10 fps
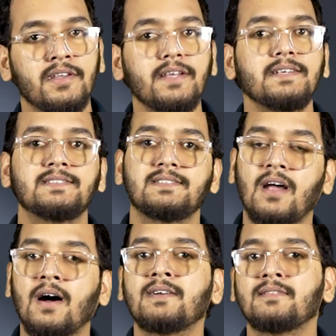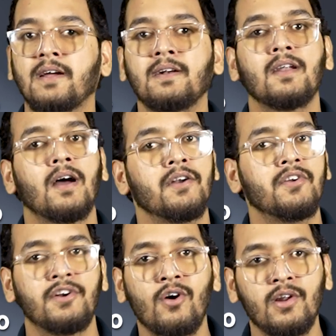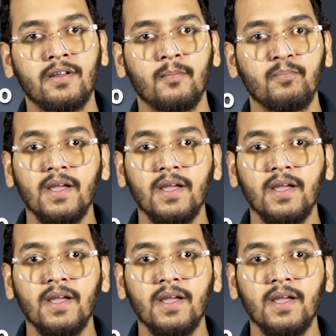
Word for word: 3 starts at $100.